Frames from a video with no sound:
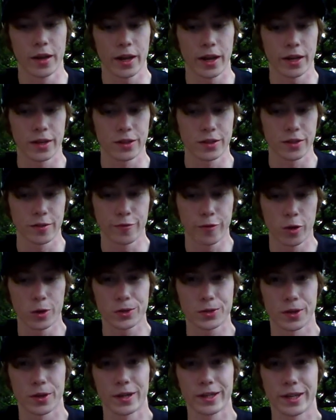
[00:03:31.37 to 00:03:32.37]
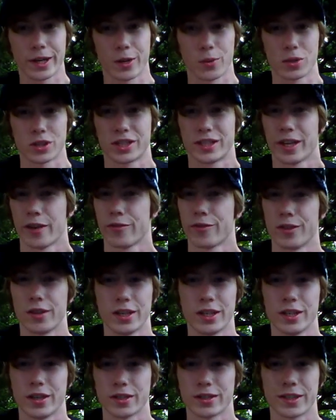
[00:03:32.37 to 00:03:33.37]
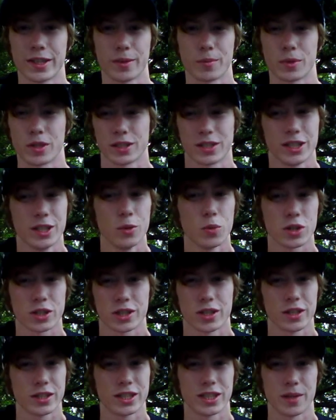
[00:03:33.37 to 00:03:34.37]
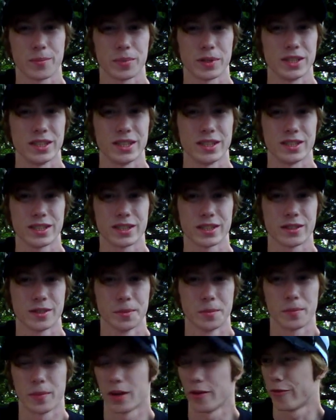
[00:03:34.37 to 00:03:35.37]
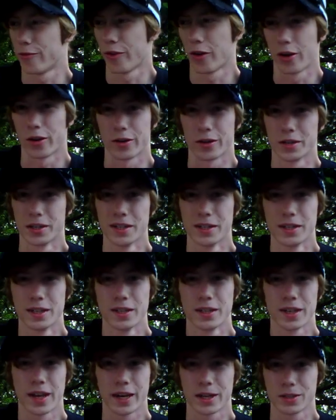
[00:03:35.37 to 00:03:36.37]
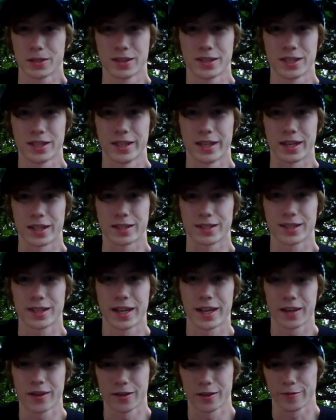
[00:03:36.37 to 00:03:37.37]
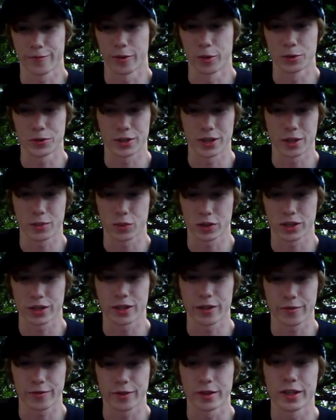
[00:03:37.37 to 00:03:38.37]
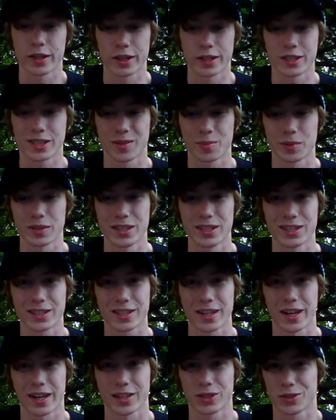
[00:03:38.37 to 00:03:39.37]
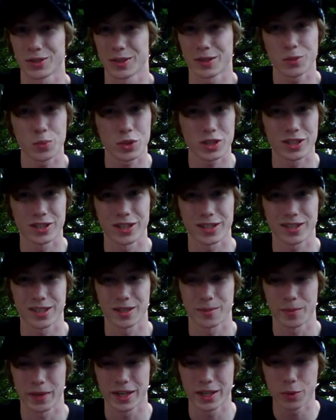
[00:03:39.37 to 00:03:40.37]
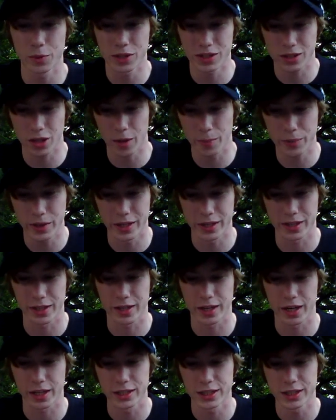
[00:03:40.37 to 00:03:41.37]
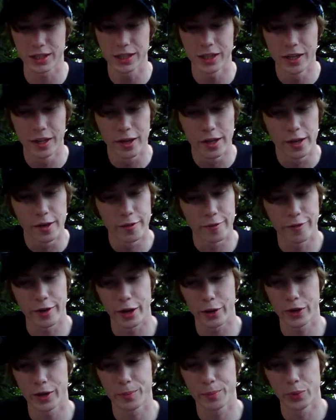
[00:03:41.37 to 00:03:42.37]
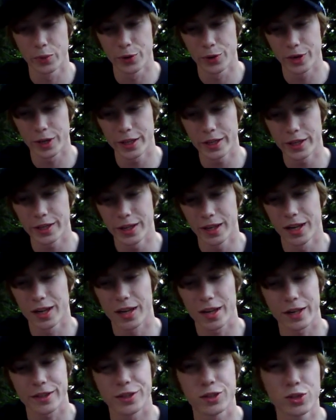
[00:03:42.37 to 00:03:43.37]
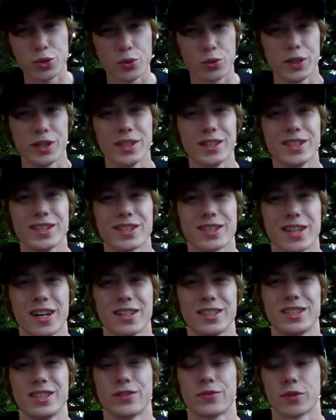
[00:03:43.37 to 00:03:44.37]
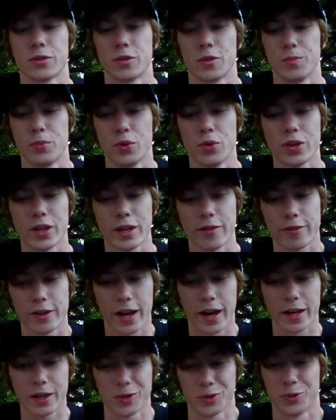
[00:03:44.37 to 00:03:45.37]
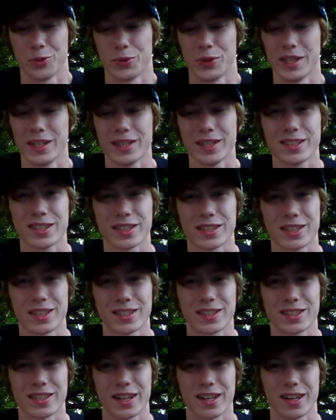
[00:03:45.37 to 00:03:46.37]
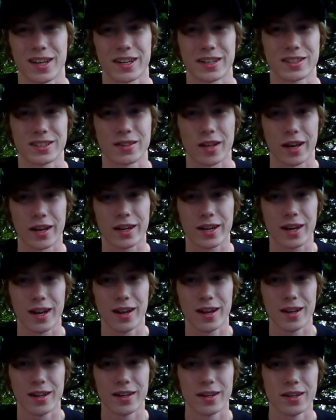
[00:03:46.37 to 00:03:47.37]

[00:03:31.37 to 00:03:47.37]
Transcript: And the photo on there was definitely not him, because he was not Japanese by far. I could see that. And on the photo, that was definitely a Japanese guy, so it was not him. And he was copying the kanji very poorly, like the two easiest kanjis from the book. Even I could read it. It said like Tanaka.